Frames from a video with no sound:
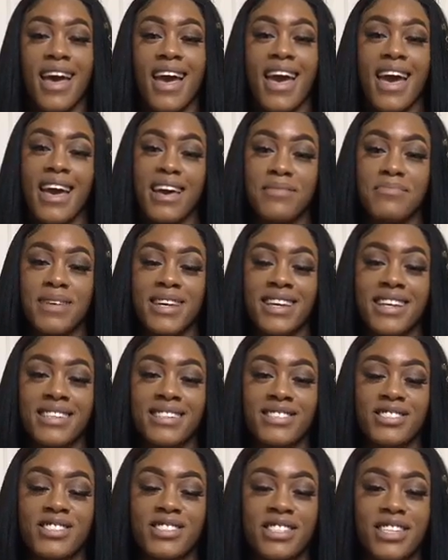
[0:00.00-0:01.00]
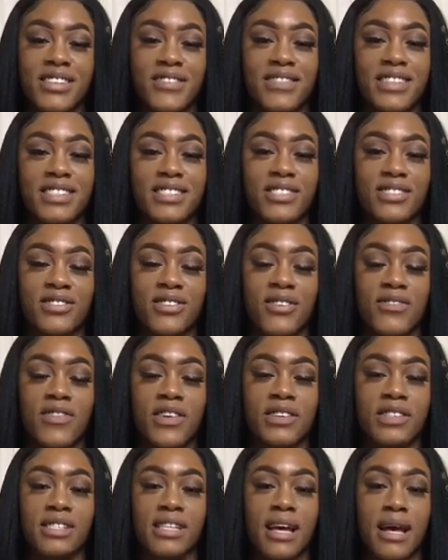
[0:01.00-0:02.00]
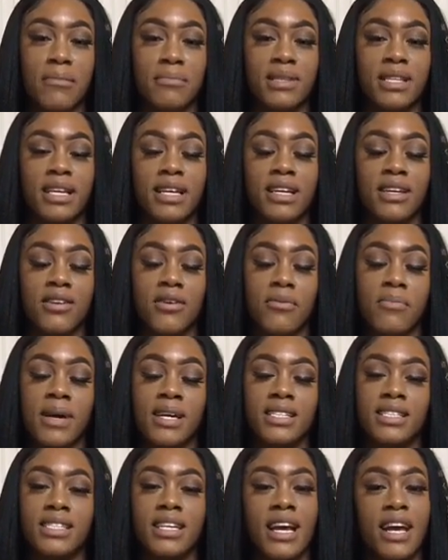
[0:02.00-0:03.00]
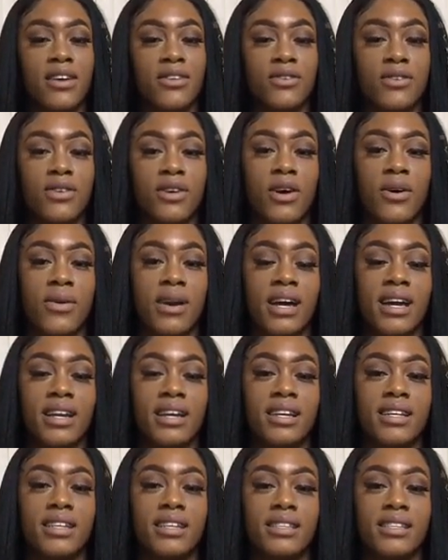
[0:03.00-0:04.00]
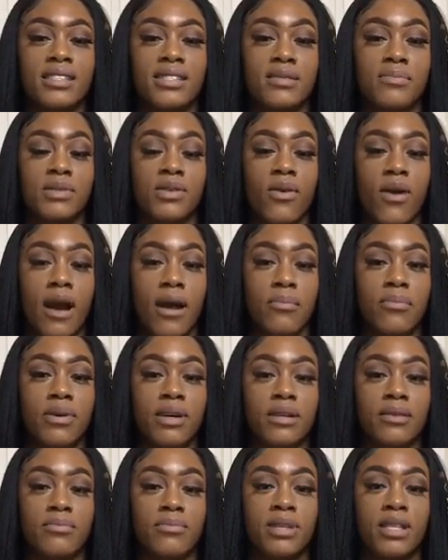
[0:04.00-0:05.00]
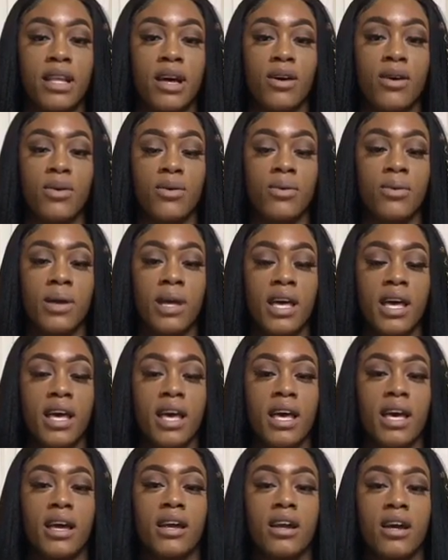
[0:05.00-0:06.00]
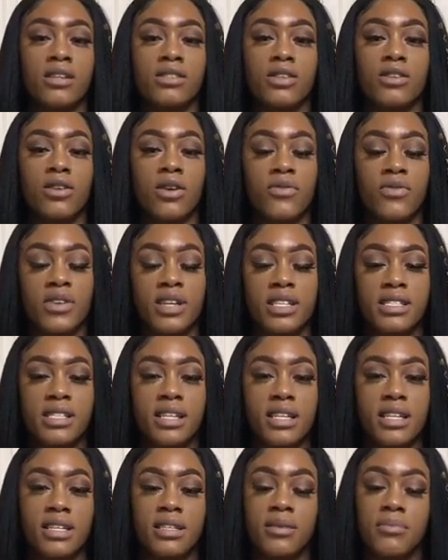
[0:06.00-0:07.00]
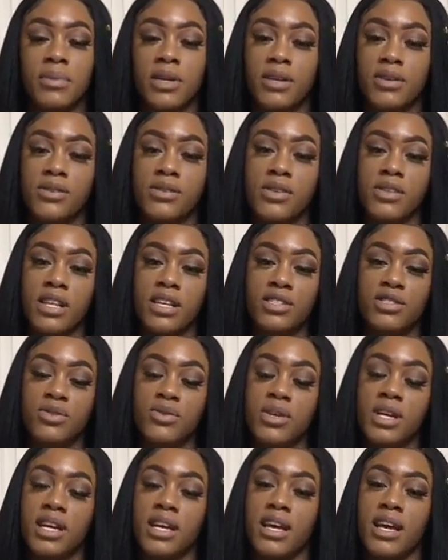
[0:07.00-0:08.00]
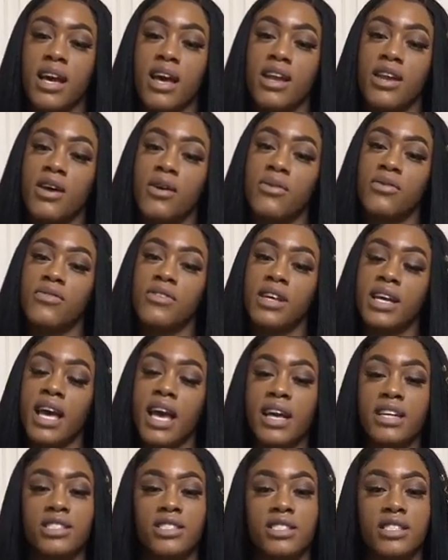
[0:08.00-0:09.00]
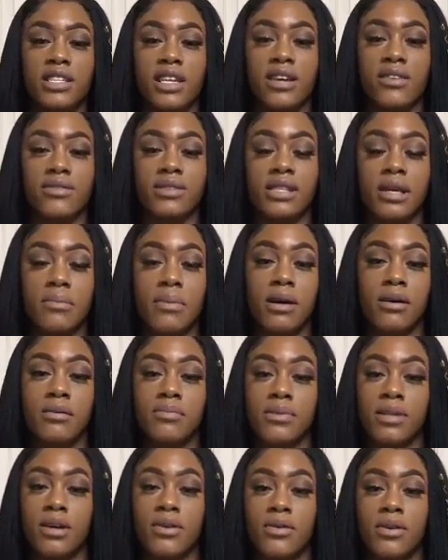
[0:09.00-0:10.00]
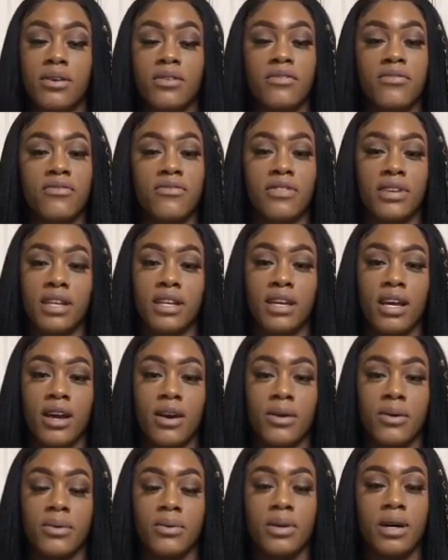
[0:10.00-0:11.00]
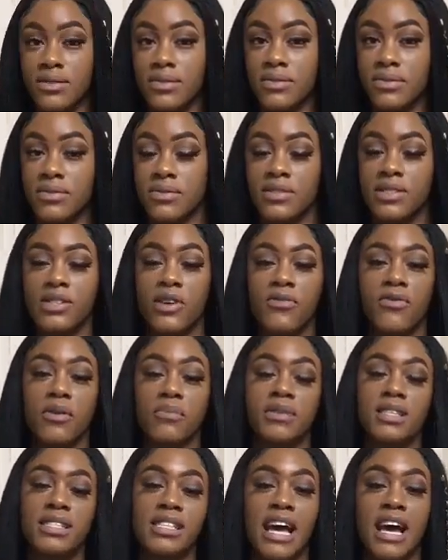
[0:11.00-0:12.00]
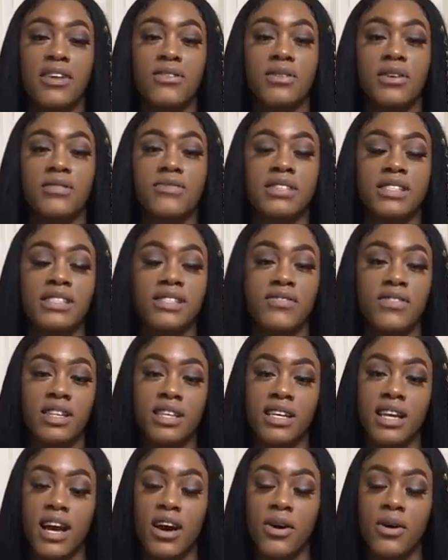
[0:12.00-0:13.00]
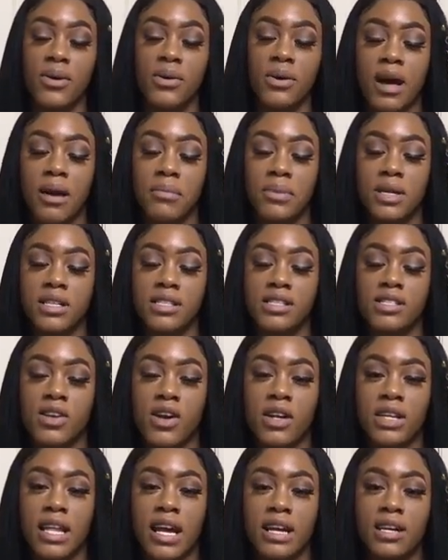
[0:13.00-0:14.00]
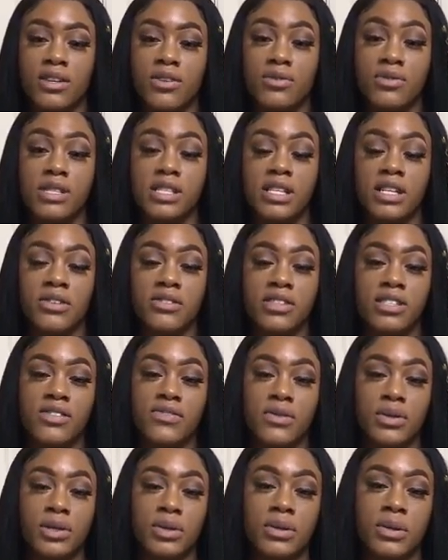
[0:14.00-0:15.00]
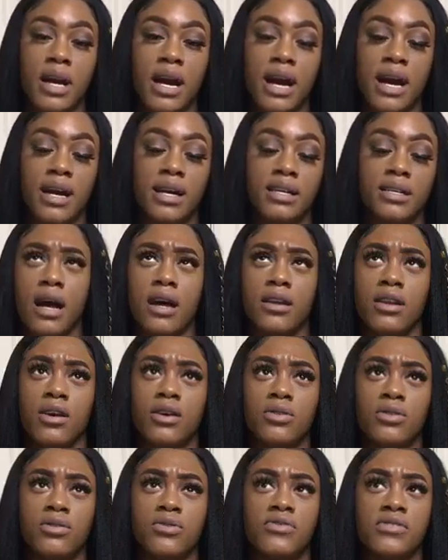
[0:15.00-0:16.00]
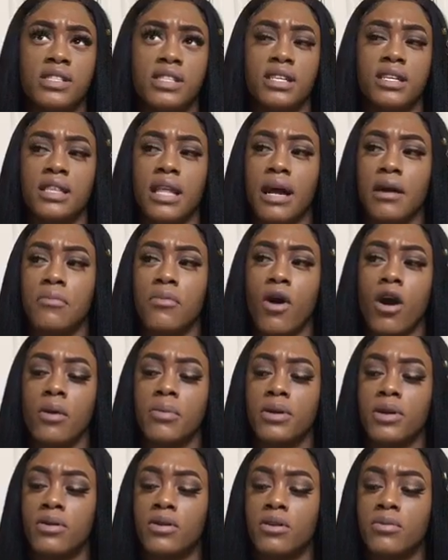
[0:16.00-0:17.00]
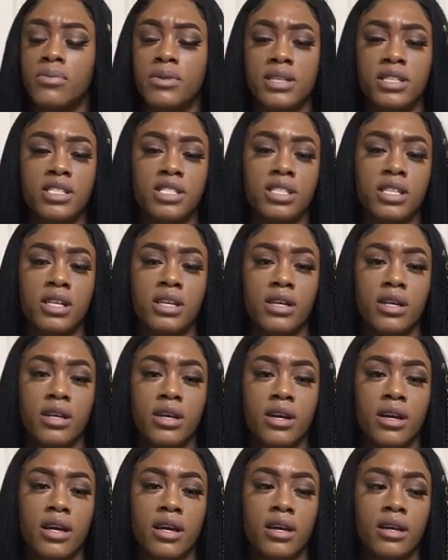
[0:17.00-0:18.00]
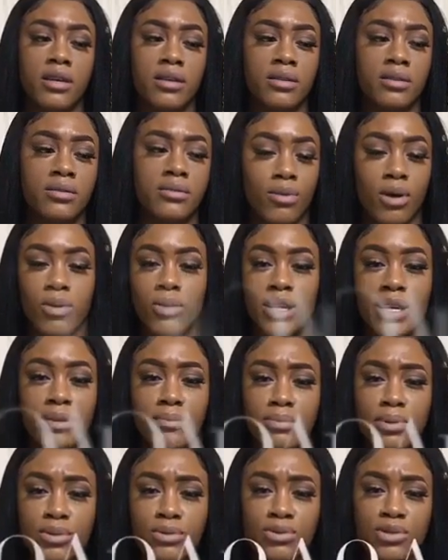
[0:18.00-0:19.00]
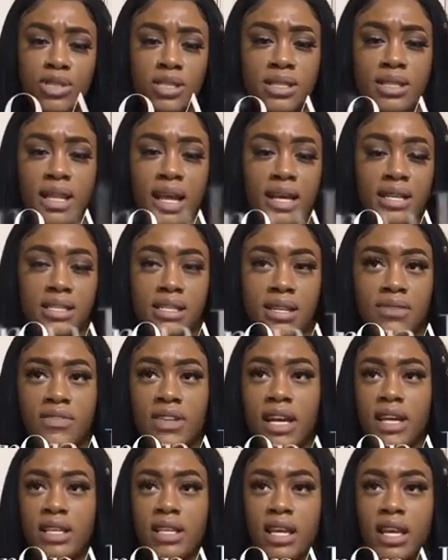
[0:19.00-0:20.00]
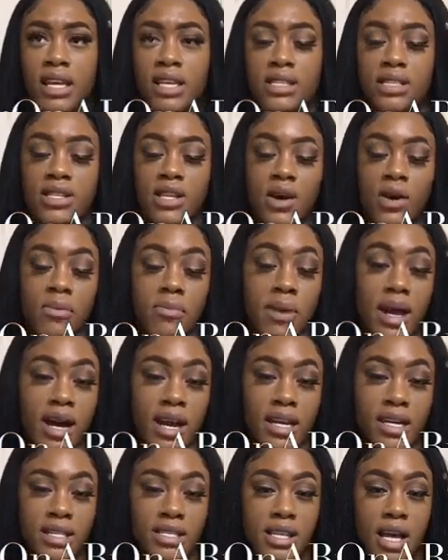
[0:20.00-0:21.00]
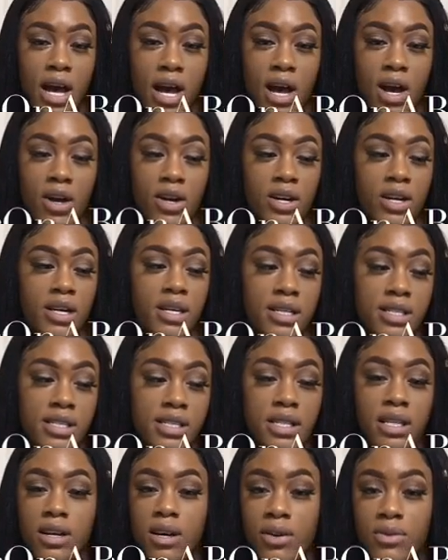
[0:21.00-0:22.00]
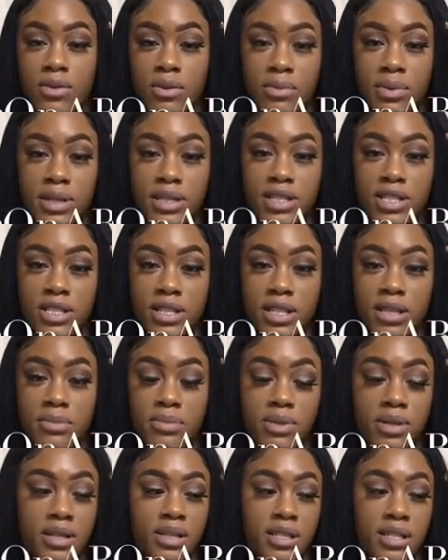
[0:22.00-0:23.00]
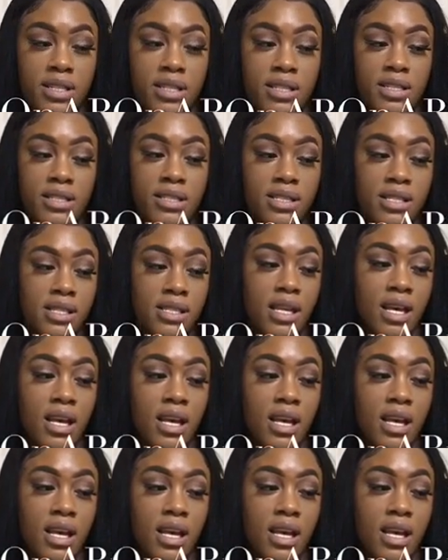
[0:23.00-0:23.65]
Hey bitch, if this is your first time clicking on my channel, go ahead and click the subscribe button below. And also don't forget to click the bell so that you can get a notification every time I upload a video. So from the title of this video, I'm gonna start like a new series for you guys. I know you've seen like Barbie on a budget and broke and bougie, like stuff like that. So mine is called Hustler on a Budget because